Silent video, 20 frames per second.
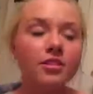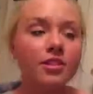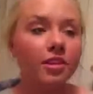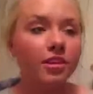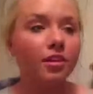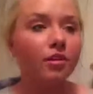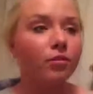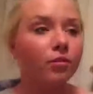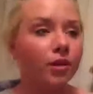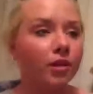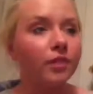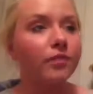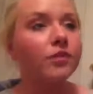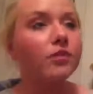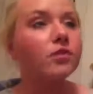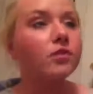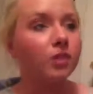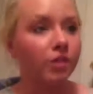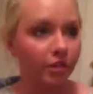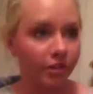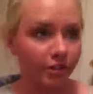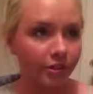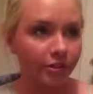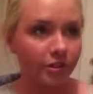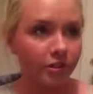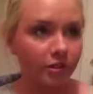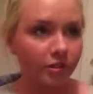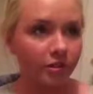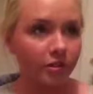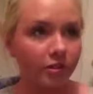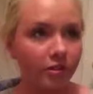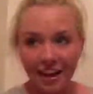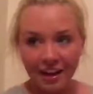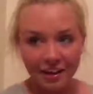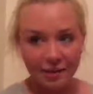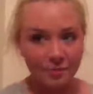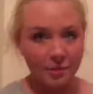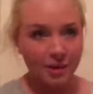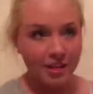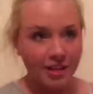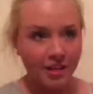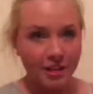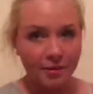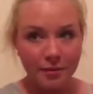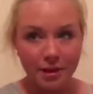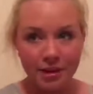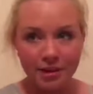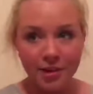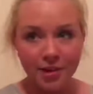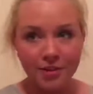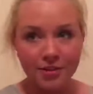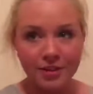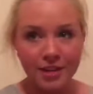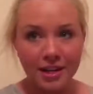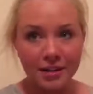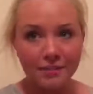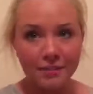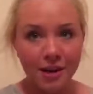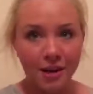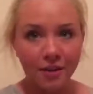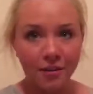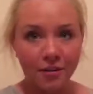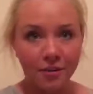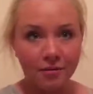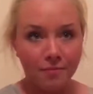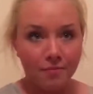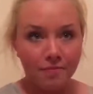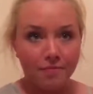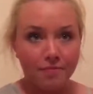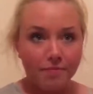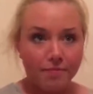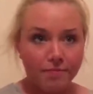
Sarah, what have you learned? I can breathe out of my nose and mouth.